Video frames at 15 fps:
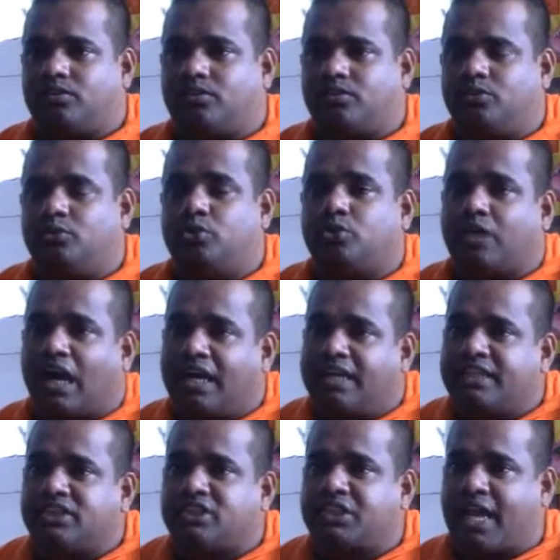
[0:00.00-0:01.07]
you should
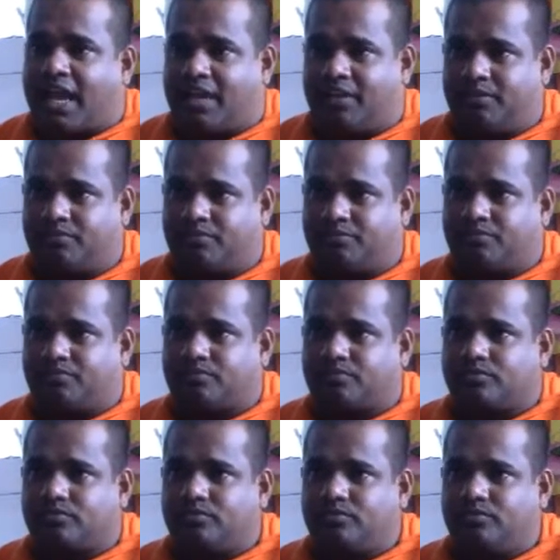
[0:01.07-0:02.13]
understand
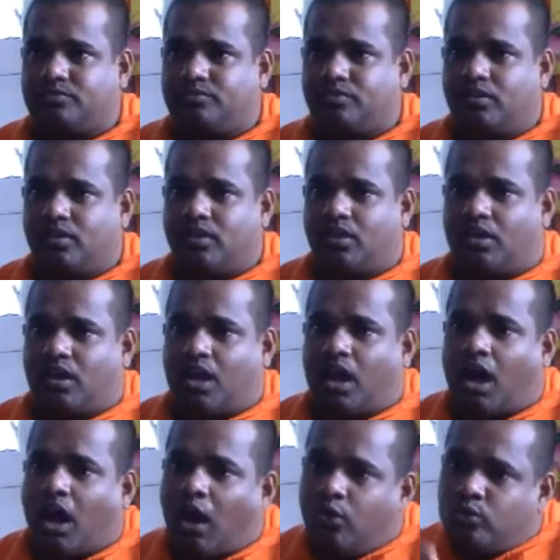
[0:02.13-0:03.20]

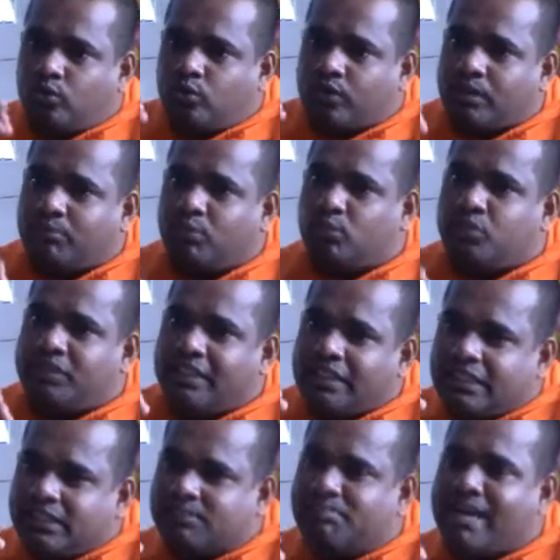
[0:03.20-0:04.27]
how to remove
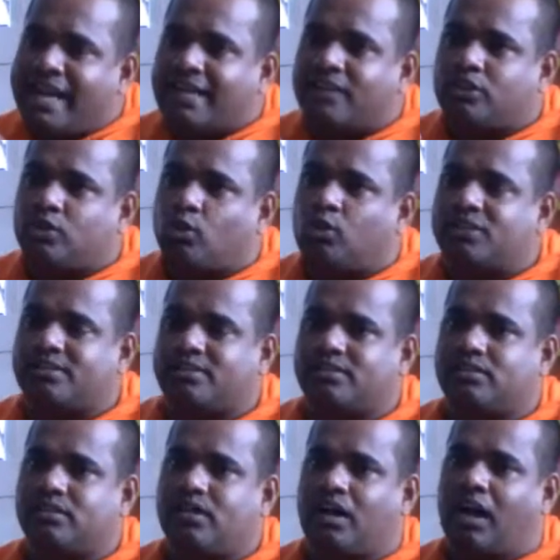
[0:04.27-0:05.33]
these bad thoughts,
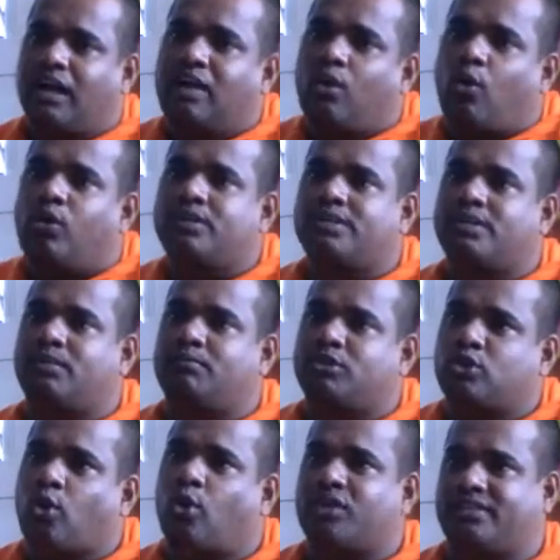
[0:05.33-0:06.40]
unwholesome
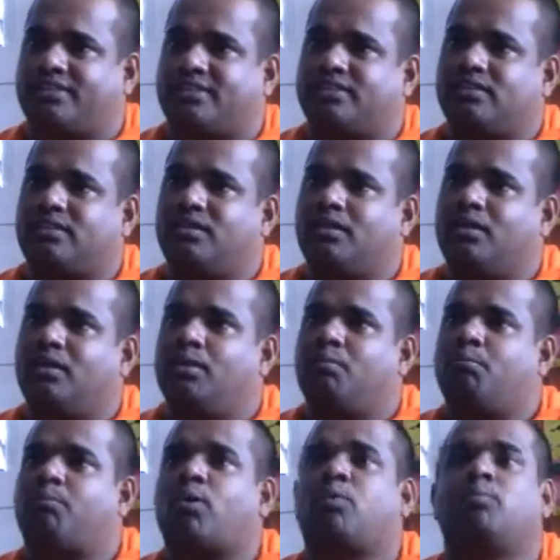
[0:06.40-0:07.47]
thoughts
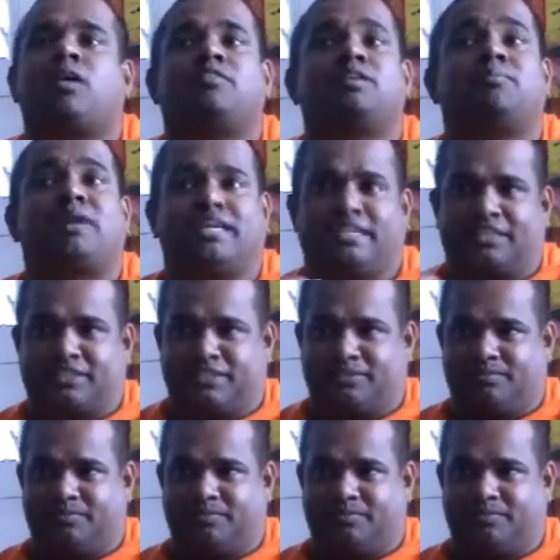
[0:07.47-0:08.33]
from our mind.